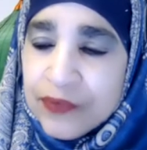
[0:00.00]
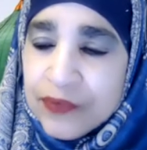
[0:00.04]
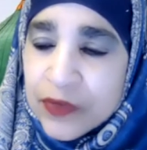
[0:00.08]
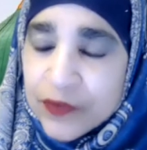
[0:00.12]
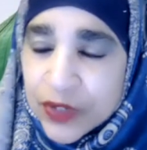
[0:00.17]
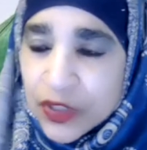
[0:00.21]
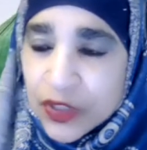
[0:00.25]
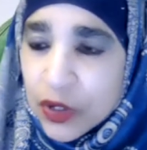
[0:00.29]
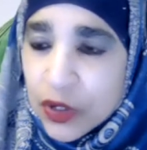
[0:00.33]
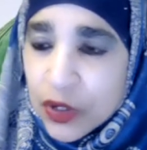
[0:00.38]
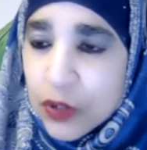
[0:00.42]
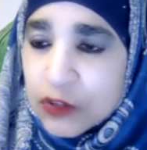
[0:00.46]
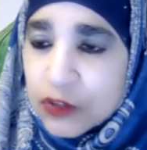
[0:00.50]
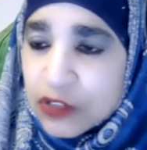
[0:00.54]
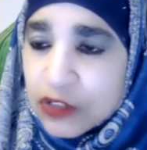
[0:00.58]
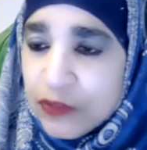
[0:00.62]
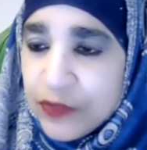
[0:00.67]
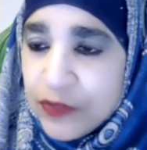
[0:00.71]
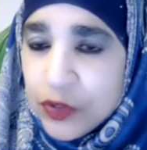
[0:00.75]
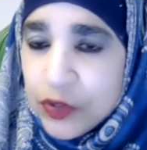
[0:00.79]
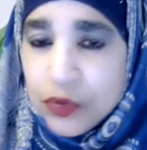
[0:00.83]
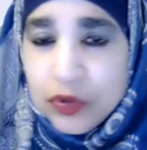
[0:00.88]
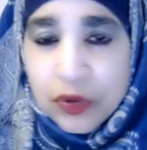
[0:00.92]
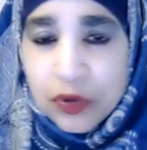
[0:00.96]
For those of
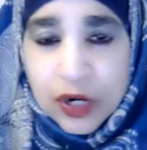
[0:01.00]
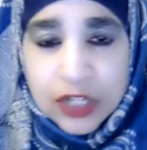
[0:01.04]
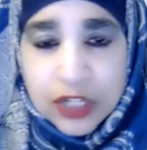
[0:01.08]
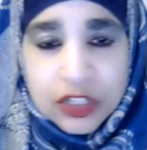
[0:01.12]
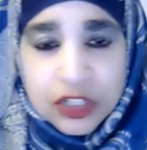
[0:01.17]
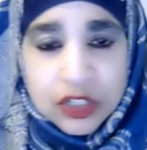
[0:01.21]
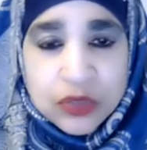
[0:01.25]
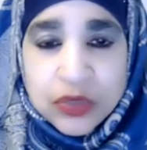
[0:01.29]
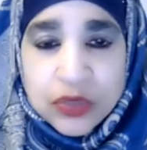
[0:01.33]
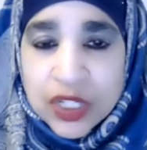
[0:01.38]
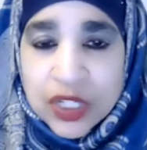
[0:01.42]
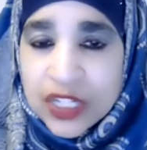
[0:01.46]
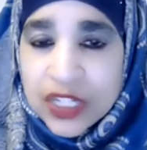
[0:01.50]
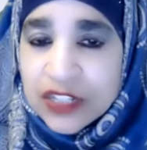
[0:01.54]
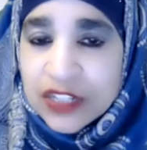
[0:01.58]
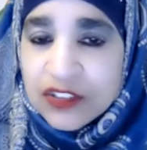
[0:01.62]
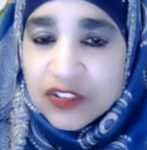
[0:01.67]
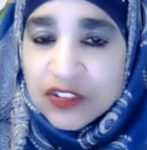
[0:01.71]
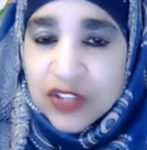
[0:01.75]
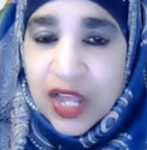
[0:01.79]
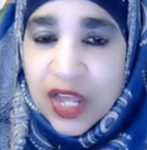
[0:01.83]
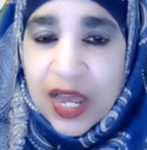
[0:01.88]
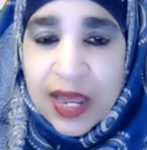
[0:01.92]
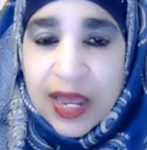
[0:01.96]
you who are new to
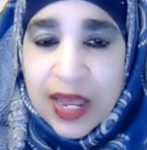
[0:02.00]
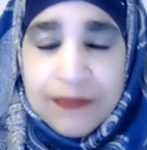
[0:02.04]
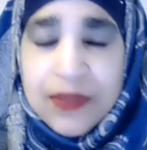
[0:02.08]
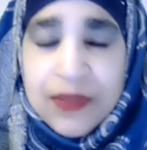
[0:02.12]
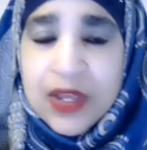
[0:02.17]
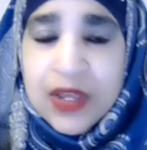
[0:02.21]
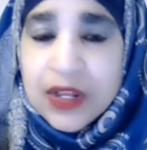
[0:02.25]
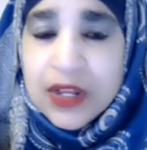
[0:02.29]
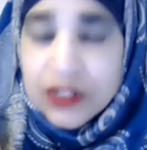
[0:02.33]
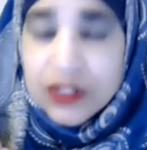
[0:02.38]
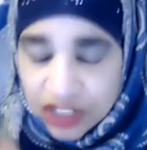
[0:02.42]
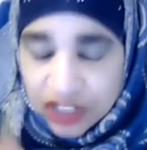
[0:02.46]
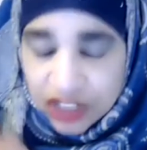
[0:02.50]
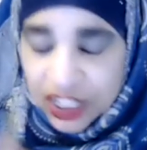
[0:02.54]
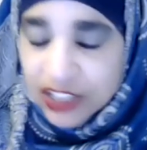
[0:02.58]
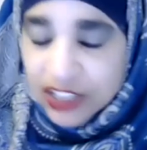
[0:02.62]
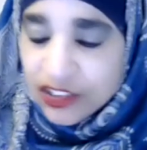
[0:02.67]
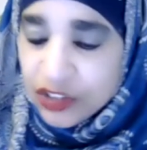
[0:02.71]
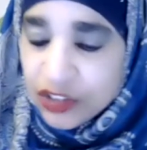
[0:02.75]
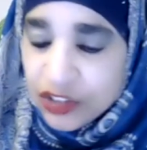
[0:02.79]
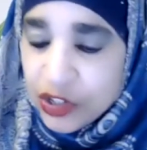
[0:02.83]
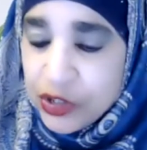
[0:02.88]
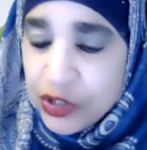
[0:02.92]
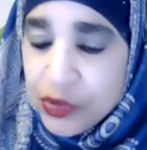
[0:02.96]
Islam, just
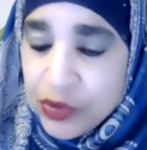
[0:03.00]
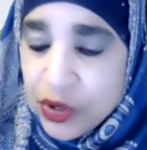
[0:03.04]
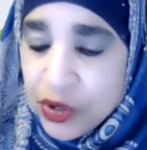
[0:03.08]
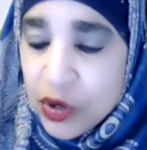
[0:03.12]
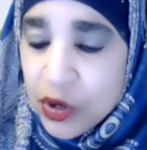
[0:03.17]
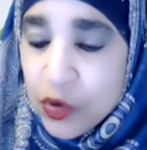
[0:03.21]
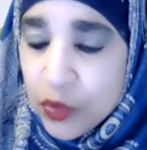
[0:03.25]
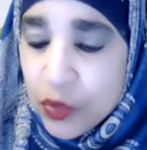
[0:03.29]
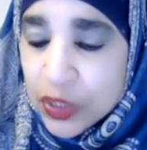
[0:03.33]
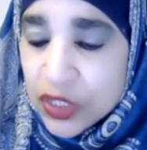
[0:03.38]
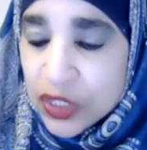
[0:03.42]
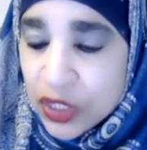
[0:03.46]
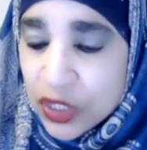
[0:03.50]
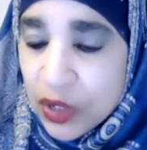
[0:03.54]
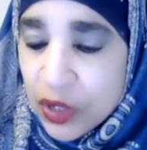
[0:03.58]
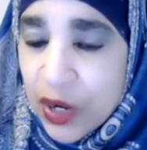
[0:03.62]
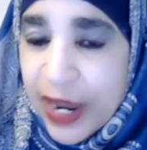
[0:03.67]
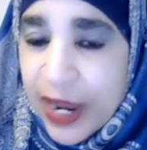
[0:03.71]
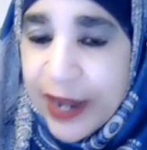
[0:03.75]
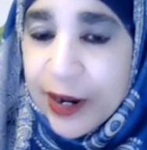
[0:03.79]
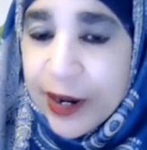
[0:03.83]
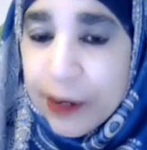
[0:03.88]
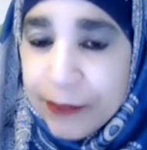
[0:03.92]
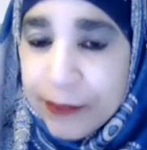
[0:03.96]
so you know what the
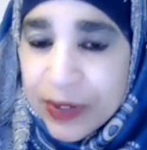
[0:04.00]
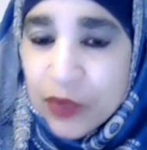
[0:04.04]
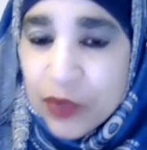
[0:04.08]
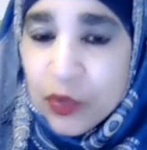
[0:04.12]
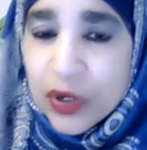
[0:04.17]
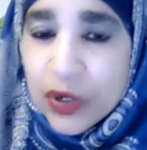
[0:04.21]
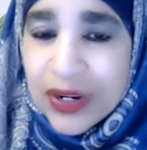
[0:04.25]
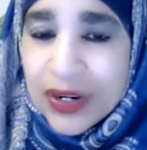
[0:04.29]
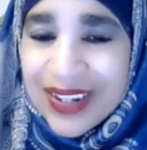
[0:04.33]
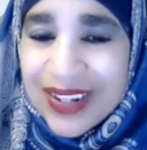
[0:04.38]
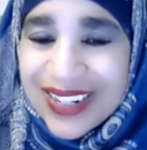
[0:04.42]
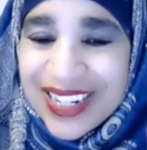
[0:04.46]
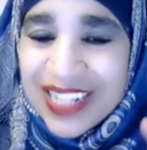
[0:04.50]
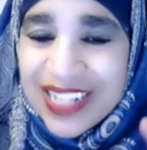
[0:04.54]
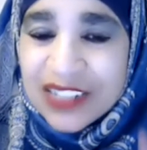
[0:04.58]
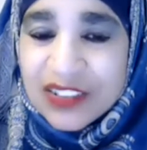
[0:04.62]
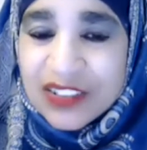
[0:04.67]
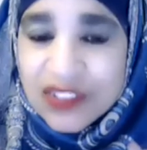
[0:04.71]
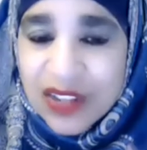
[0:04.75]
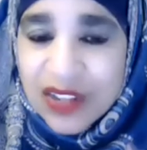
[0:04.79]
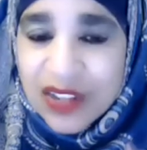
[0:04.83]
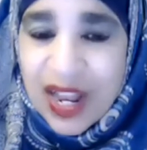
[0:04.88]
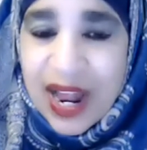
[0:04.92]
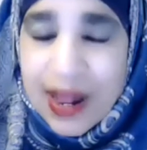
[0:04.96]
Arabic word
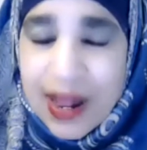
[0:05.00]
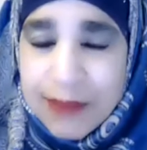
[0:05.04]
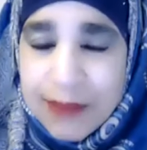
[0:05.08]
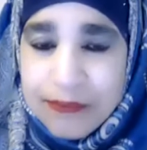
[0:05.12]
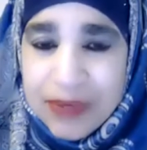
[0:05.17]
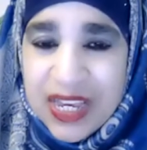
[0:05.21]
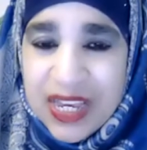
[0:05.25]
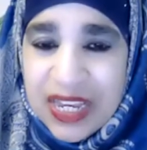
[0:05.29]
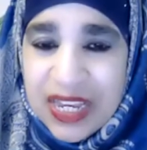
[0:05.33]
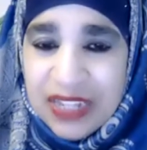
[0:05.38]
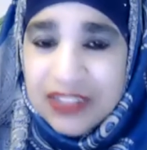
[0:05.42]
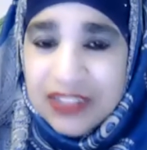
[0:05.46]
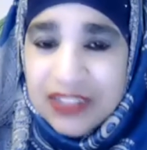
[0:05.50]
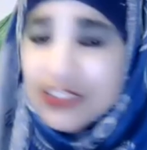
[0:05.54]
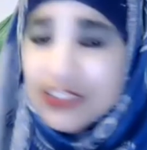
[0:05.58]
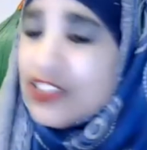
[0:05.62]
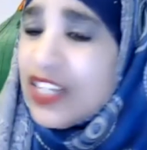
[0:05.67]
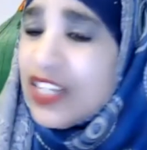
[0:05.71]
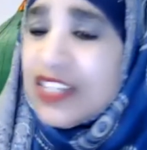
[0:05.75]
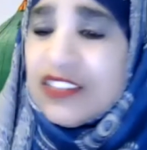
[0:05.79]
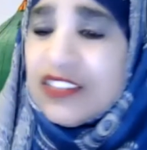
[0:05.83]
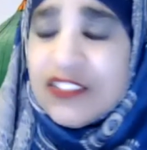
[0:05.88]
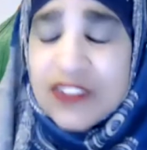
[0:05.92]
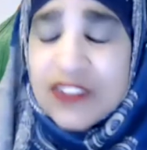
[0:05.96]
Islam means.
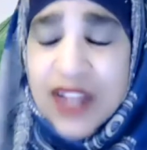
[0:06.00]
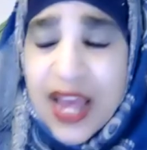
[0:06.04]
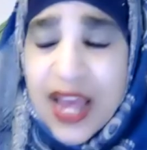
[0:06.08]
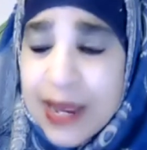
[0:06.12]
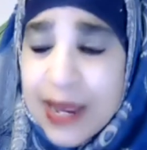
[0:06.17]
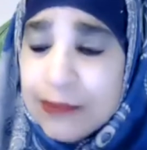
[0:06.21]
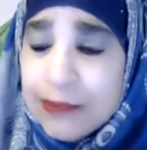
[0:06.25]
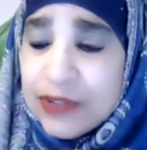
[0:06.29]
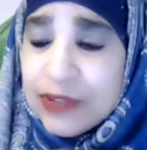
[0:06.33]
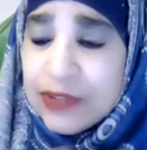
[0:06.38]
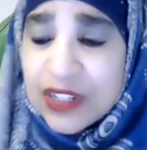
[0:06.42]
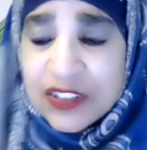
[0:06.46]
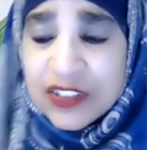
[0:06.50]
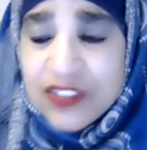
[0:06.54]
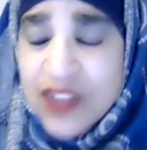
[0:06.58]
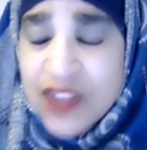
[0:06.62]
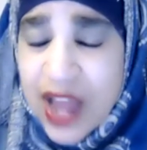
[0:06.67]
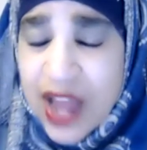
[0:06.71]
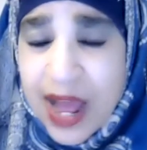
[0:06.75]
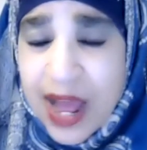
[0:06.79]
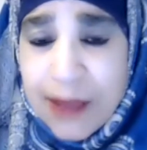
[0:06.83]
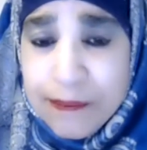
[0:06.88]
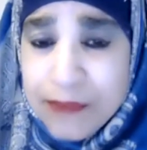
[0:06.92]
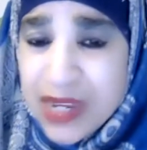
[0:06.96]
Islam does
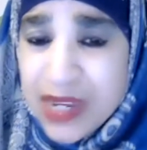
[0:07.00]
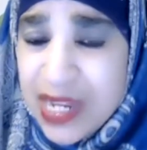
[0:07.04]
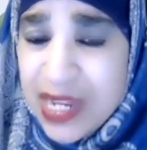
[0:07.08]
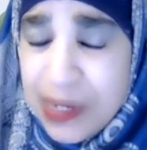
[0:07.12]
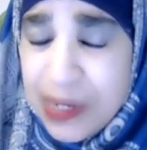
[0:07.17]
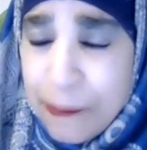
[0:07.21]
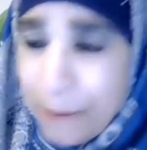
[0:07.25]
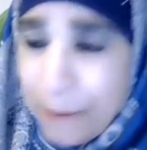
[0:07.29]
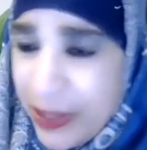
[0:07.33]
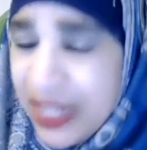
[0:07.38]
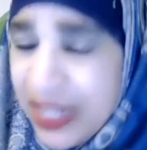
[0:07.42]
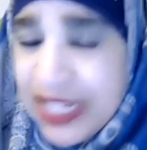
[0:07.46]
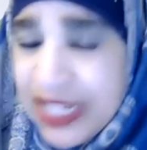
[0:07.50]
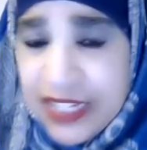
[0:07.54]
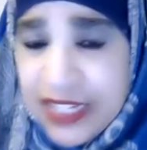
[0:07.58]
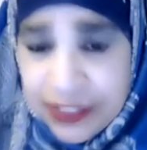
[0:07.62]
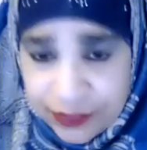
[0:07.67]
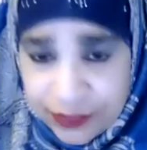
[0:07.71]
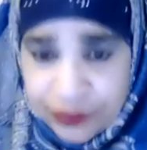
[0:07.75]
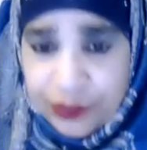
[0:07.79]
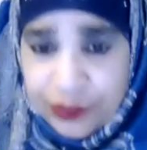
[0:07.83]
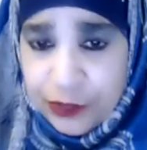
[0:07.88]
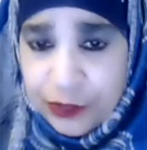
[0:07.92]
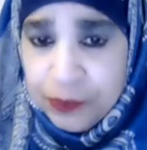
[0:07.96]
not mean
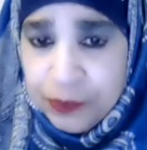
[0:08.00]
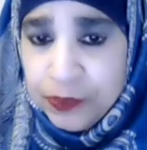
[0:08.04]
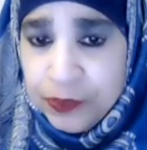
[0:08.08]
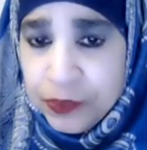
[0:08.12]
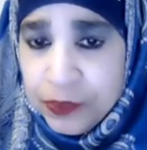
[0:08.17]
peace.